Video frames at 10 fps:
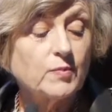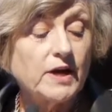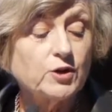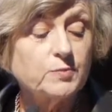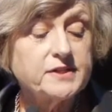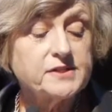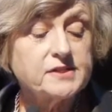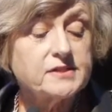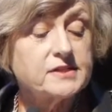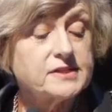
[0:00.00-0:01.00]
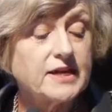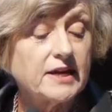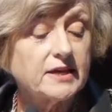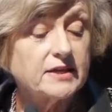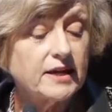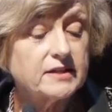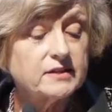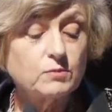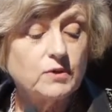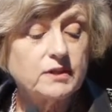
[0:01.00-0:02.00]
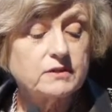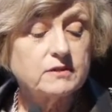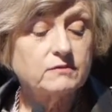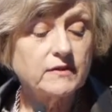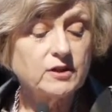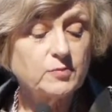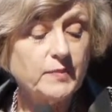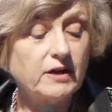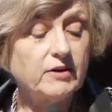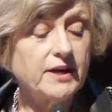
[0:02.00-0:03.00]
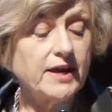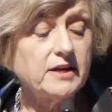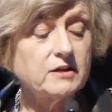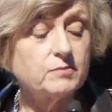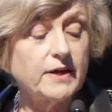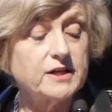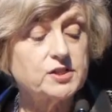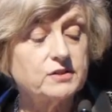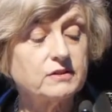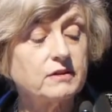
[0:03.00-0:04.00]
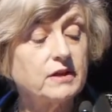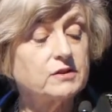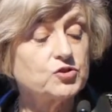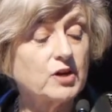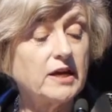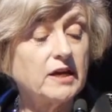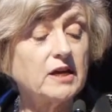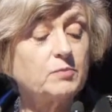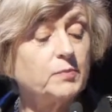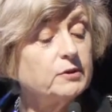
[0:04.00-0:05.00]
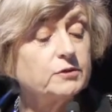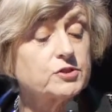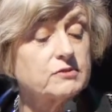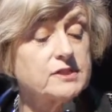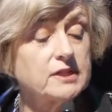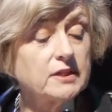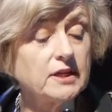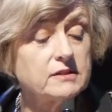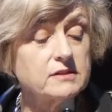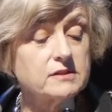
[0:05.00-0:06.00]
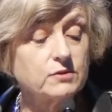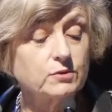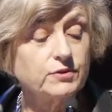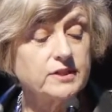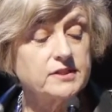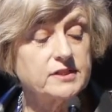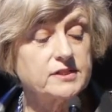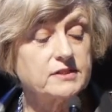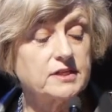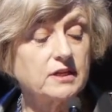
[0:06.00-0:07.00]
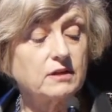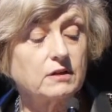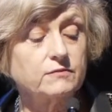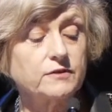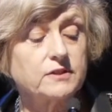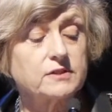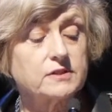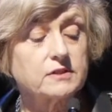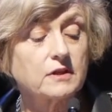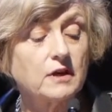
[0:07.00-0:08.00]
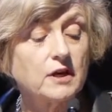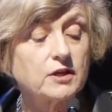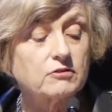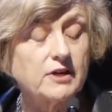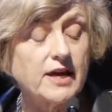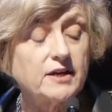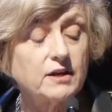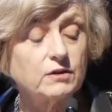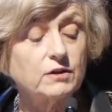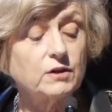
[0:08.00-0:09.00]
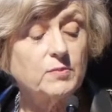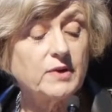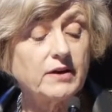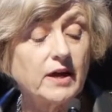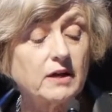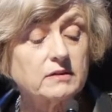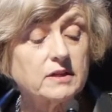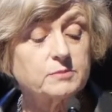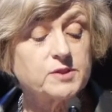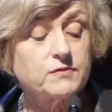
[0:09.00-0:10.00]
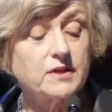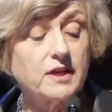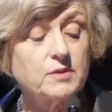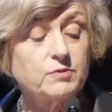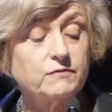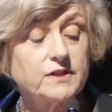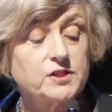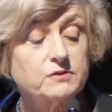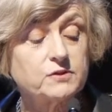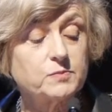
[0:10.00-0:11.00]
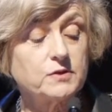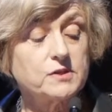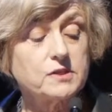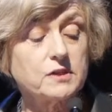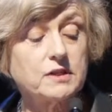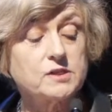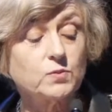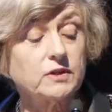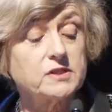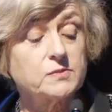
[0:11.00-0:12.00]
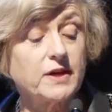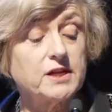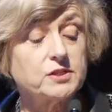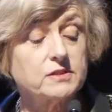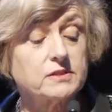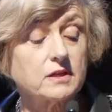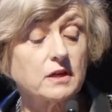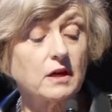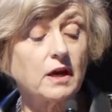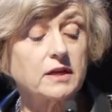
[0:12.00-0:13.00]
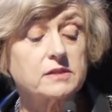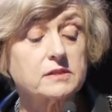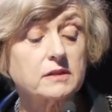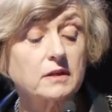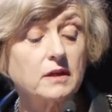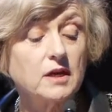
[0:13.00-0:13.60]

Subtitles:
By helping us to stay connected with and develop our innate compassion, and training builds resilience, authenticity and confidence, creating not only better outcomes for care professionals personally as well as patients and clients,